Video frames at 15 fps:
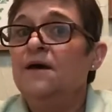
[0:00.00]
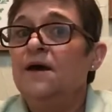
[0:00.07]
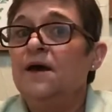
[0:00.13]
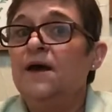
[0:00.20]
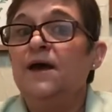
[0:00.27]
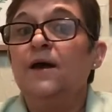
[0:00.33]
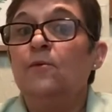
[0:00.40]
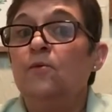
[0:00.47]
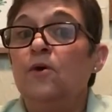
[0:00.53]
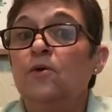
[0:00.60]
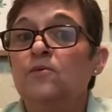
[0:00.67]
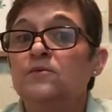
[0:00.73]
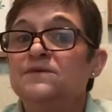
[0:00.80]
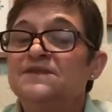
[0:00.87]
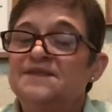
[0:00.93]
It
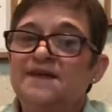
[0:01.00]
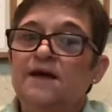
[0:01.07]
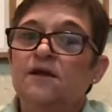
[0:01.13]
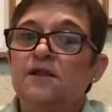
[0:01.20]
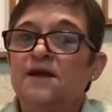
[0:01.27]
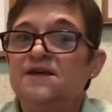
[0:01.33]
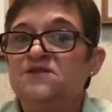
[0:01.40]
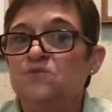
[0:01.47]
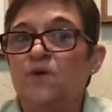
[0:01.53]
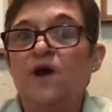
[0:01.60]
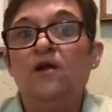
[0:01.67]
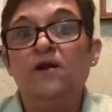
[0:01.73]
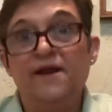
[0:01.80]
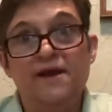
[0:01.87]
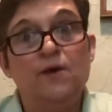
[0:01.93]
won't seal as
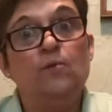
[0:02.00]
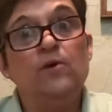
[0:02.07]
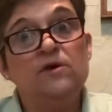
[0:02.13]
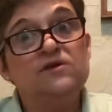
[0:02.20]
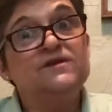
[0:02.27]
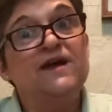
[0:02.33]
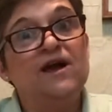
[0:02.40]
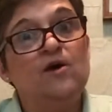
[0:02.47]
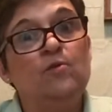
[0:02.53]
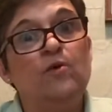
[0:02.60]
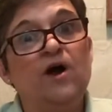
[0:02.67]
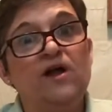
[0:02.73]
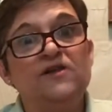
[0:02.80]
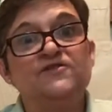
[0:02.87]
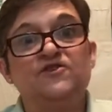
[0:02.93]
well, and it will take a
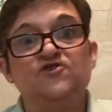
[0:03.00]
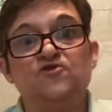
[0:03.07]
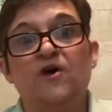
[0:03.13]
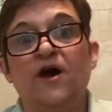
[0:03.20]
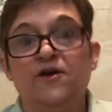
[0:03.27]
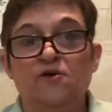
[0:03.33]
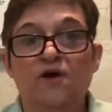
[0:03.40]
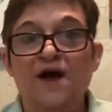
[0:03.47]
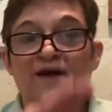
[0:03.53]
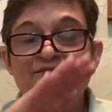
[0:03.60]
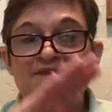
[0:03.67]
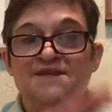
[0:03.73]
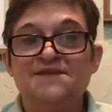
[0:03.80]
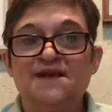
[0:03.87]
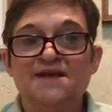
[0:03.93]
while to dry. You'll have
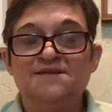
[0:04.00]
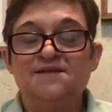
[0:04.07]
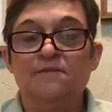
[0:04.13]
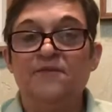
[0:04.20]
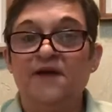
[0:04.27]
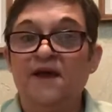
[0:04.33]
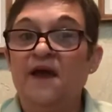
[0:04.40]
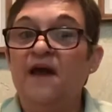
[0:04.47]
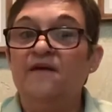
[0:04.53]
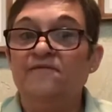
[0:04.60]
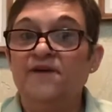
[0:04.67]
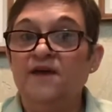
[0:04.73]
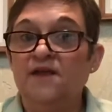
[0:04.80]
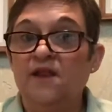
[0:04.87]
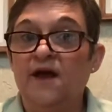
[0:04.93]
to set something
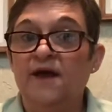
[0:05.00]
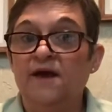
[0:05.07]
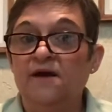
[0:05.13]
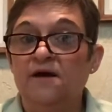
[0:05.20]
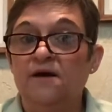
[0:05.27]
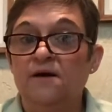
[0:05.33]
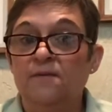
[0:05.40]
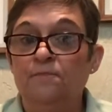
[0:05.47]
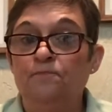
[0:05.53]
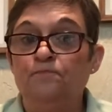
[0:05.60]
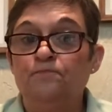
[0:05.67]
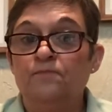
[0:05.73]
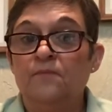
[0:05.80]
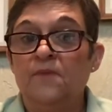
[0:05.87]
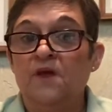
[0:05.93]
heavy like a
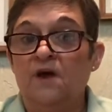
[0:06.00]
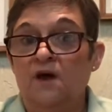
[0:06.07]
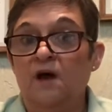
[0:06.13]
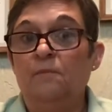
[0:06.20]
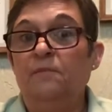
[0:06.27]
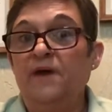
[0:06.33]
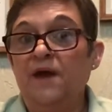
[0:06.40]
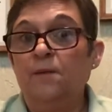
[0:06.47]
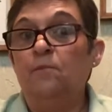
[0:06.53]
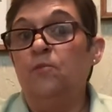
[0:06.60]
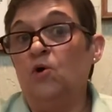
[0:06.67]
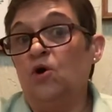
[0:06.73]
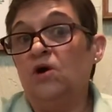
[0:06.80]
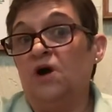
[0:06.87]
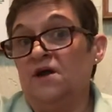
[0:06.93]
big
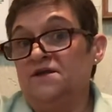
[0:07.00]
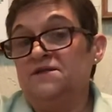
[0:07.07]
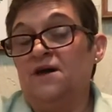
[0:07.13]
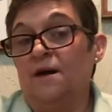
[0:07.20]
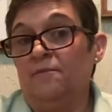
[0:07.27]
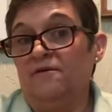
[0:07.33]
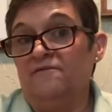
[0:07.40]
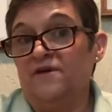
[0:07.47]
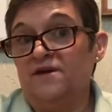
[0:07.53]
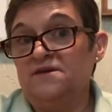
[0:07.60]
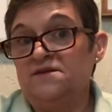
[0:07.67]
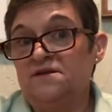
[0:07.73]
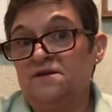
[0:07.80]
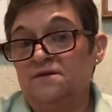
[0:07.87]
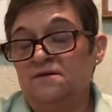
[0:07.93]
book on top of
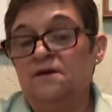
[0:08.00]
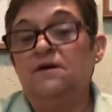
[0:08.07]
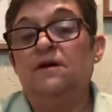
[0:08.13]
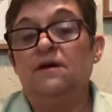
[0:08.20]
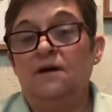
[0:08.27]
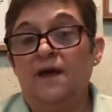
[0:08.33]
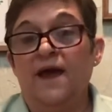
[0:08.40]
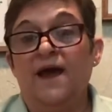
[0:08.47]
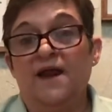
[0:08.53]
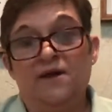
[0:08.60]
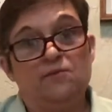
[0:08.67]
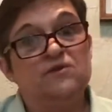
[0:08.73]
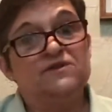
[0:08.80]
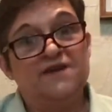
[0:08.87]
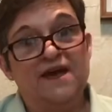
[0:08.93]
it, and
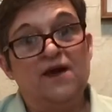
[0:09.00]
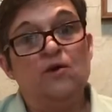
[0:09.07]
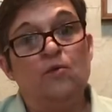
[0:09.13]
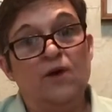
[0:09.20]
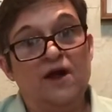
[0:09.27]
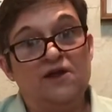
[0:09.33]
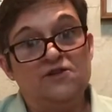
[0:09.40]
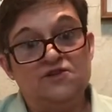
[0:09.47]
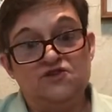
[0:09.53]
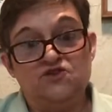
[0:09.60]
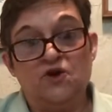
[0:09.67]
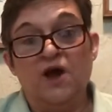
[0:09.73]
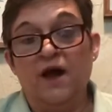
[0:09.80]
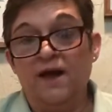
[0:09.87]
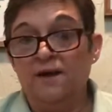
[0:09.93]
it will take a while to
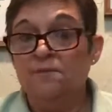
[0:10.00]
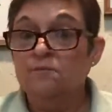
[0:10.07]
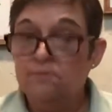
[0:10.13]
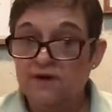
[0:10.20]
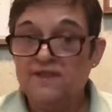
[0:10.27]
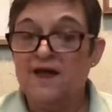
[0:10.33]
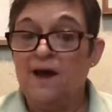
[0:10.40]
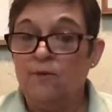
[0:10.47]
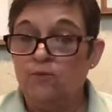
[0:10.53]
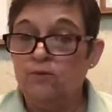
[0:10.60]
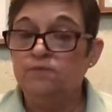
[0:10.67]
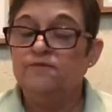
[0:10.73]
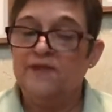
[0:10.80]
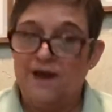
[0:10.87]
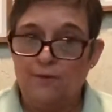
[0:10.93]
dry, but
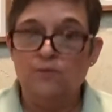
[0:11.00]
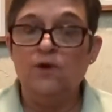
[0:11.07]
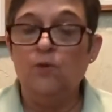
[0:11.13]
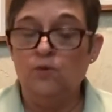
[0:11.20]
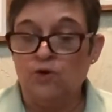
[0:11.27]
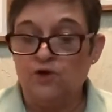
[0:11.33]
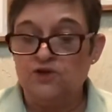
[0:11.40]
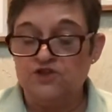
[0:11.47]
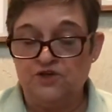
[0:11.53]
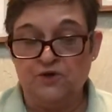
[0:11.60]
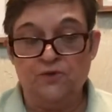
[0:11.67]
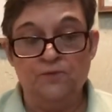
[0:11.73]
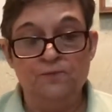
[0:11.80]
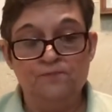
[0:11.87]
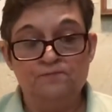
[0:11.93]
that will work
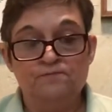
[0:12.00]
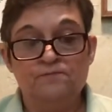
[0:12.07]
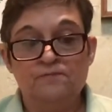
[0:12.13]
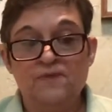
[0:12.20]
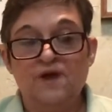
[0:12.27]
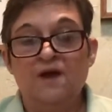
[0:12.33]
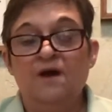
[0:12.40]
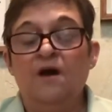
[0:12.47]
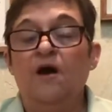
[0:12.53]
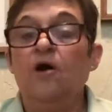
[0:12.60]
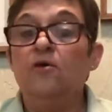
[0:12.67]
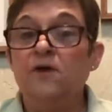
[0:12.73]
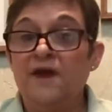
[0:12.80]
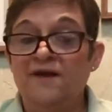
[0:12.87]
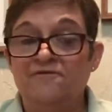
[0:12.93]
too.
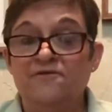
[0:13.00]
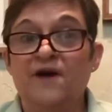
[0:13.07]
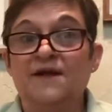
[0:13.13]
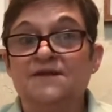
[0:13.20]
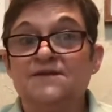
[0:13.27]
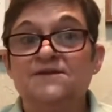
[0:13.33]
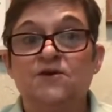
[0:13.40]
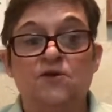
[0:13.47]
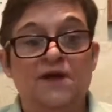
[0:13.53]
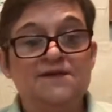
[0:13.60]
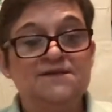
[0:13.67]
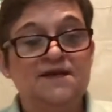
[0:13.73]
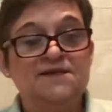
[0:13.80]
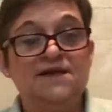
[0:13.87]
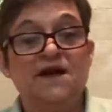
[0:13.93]
Okay, friends, so
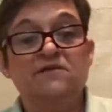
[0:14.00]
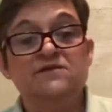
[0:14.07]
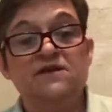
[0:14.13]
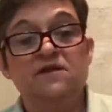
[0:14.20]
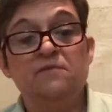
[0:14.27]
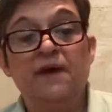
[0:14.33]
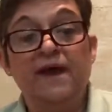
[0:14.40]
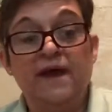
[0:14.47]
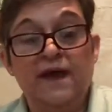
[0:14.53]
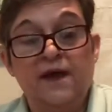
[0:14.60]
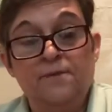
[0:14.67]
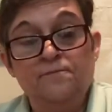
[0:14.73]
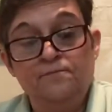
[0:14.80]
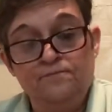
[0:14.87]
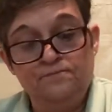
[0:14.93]
let's get down to the making.